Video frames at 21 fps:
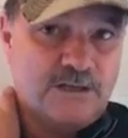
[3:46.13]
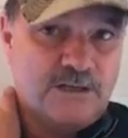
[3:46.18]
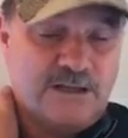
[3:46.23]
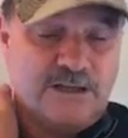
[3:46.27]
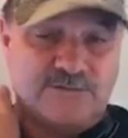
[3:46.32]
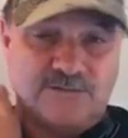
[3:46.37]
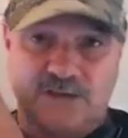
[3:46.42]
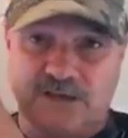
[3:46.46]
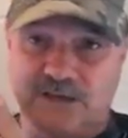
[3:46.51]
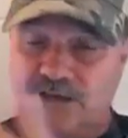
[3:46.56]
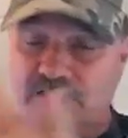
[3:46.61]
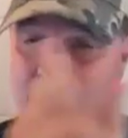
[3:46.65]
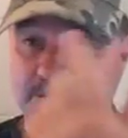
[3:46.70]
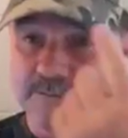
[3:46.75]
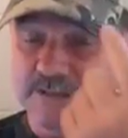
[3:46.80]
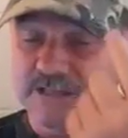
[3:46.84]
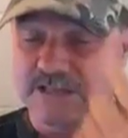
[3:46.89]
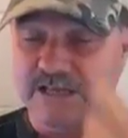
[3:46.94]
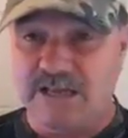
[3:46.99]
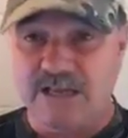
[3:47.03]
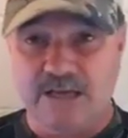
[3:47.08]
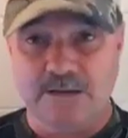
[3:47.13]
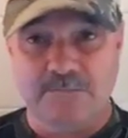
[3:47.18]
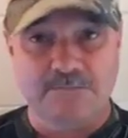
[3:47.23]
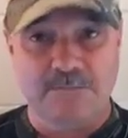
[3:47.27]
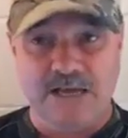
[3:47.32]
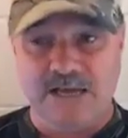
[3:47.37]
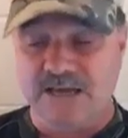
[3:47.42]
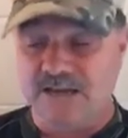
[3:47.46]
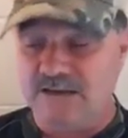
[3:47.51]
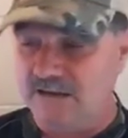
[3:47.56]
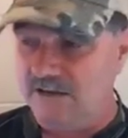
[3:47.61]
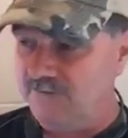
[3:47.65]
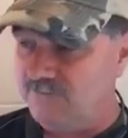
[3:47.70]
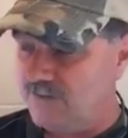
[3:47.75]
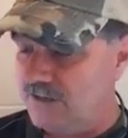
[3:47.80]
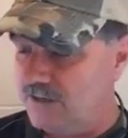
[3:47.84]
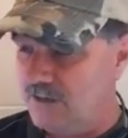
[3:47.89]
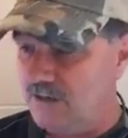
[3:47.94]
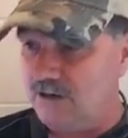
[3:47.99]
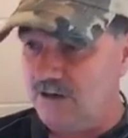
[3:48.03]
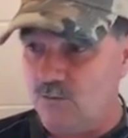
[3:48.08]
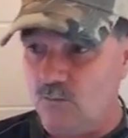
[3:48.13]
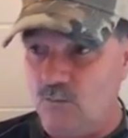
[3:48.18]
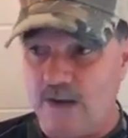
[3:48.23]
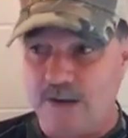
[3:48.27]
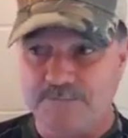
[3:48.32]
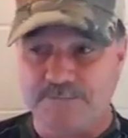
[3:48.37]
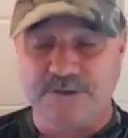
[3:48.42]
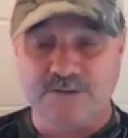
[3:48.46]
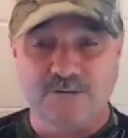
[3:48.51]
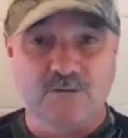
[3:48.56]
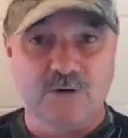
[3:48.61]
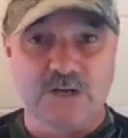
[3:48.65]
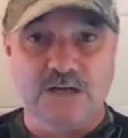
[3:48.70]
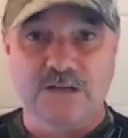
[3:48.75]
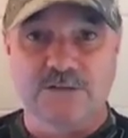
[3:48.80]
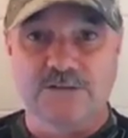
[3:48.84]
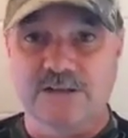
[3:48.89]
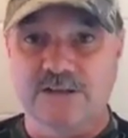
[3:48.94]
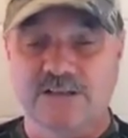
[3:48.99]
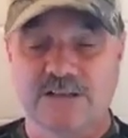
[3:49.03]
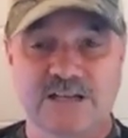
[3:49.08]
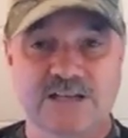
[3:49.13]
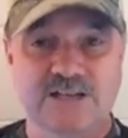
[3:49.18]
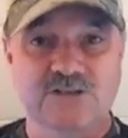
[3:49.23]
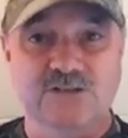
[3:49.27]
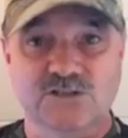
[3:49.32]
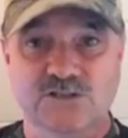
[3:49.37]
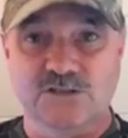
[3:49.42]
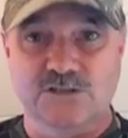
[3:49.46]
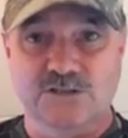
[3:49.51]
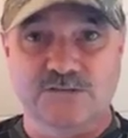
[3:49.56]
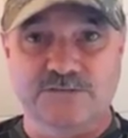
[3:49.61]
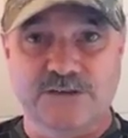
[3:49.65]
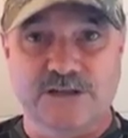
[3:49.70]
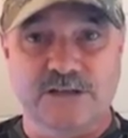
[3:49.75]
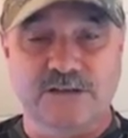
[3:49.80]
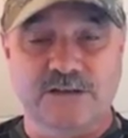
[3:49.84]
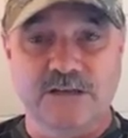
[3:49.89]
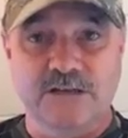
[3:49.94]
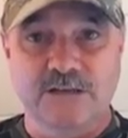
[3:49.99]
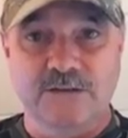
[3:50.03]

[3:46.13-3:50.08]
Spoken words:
If you hit them in the head, man, if they got a weapon, well, then they deserve it.